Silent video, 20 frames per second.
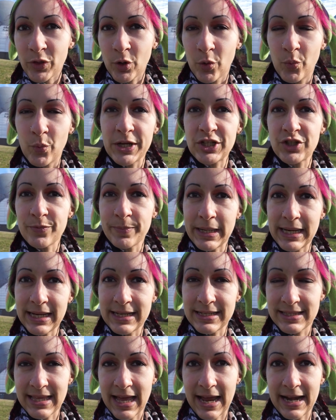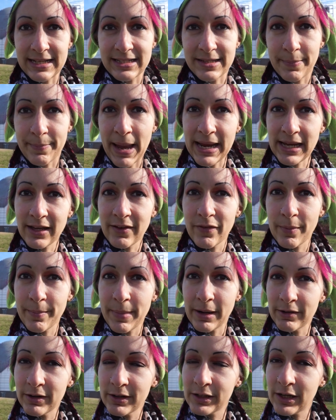which means that it's a Bank of
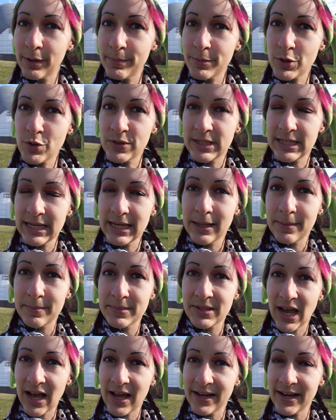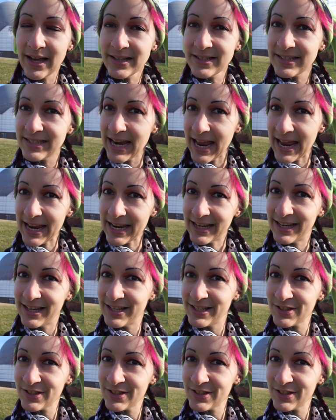America Museums on Us Day.